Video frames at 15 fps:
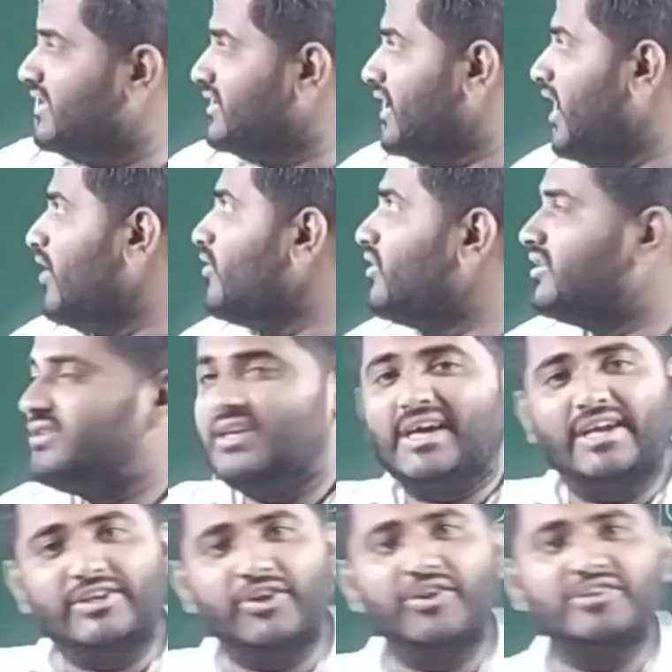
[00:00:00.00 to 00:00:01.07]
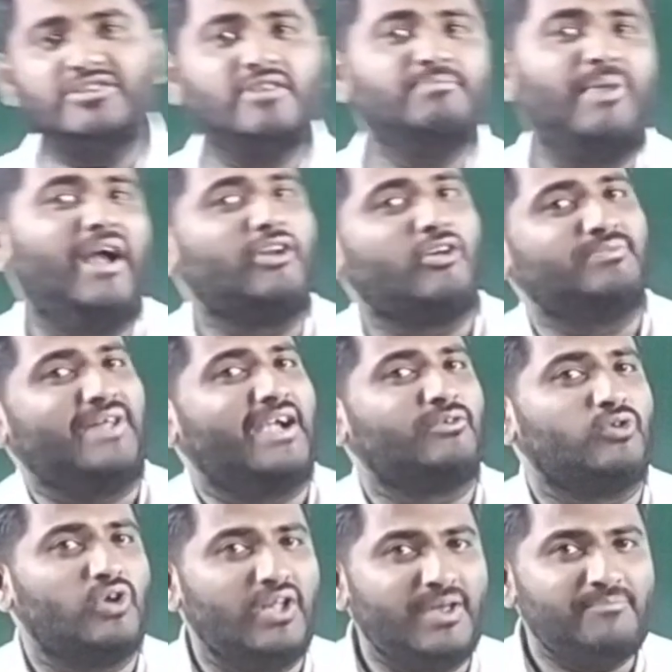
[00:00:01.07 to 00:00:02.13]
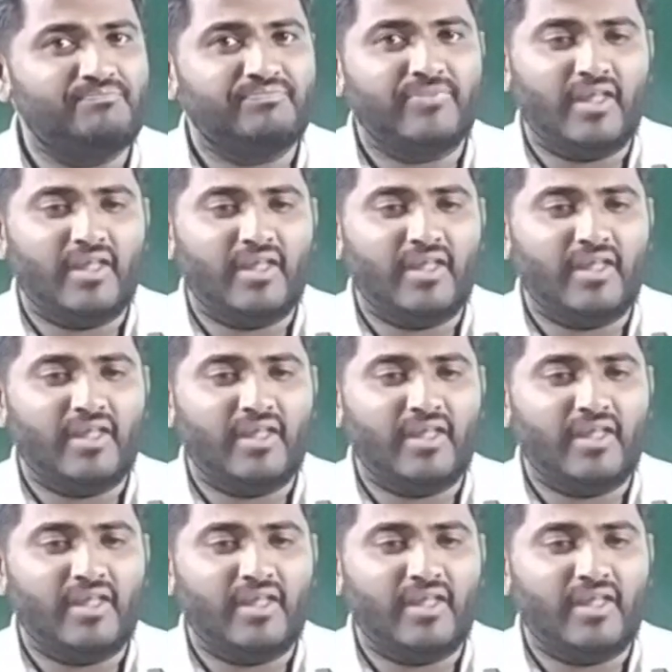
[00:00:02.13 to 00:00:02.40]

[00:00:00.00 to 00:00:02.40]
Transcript: Now, the continuation part of that only,